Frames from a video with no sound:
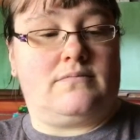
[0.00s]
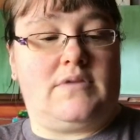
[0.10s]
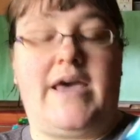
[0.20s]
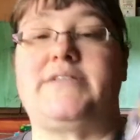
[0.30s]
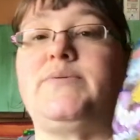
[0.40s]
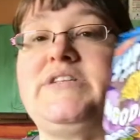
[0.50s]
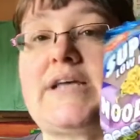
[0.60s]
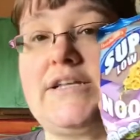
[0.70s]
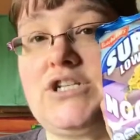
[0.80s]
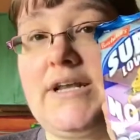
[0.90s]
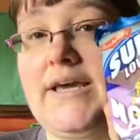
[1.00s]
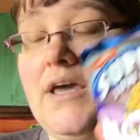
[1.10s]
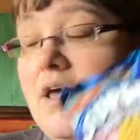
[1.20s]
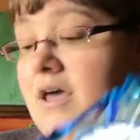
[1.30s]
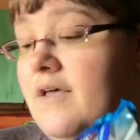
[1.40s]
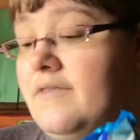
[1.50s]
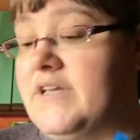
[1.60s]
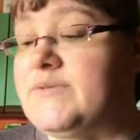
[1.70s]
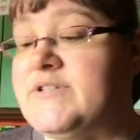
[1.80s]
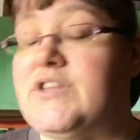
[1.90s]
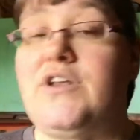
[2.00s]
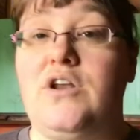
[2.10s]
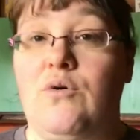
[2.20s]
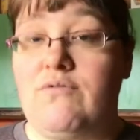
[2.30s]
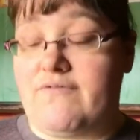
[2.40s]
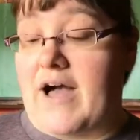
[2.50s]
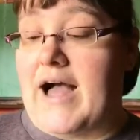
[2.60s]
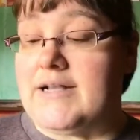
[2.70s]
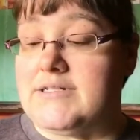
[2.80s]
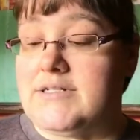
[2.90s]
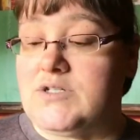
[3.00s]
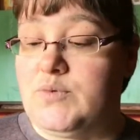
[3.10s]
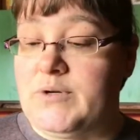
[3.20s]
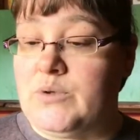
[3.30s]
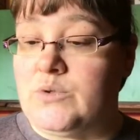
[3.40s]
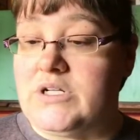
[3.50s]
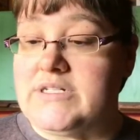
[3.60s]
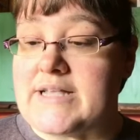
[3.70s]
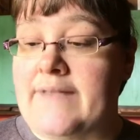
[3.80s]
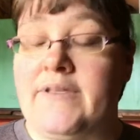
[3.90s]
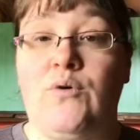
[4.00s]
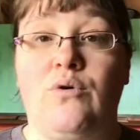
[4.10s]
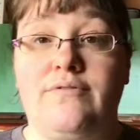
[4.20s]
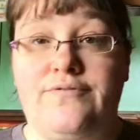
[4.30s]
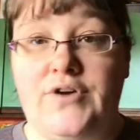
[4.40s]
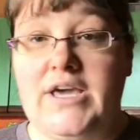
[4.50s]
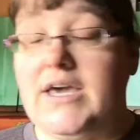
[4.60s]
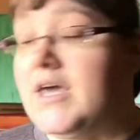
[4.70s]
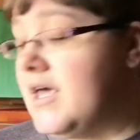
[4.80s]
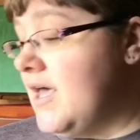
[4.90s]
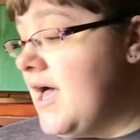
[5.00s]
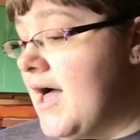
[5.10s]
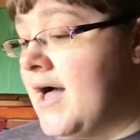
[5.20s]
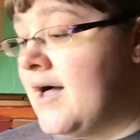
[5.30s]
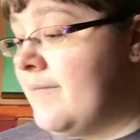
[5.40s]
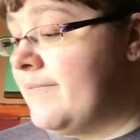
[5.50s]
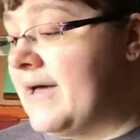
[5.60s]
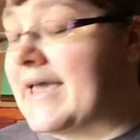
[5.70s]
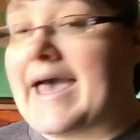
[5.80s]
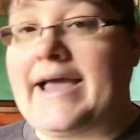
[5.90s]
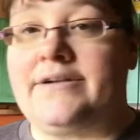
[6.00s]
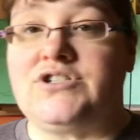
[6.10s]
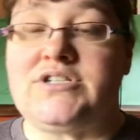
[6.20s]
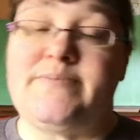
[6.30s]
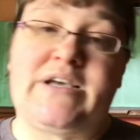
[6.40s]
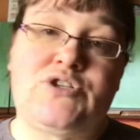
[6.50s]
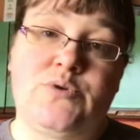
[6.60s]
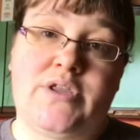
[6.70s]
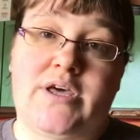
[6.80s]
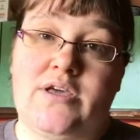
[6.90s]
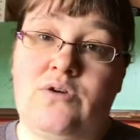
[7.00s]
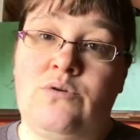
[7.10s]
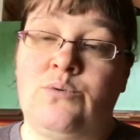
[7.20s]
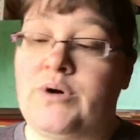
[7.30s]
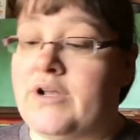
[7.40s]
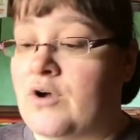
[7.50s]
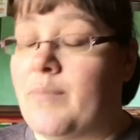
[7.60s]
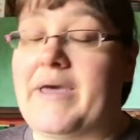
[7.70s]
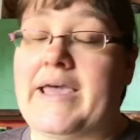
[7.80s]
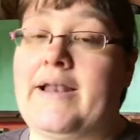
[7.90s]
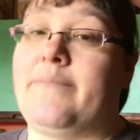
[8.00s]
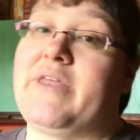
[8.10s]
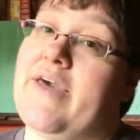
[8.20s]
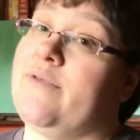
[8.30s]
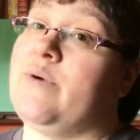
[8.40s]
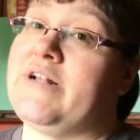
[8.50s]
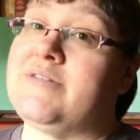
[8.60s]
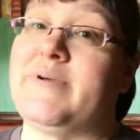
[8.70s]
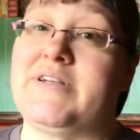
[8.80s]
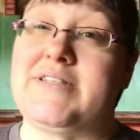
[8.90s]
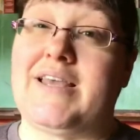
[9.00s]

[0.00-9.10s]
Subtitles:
Yeah, sweet Thai chili. These ones are the low fat super noodles, and they're all free. Again, just make sure that you are not picking up the other ones because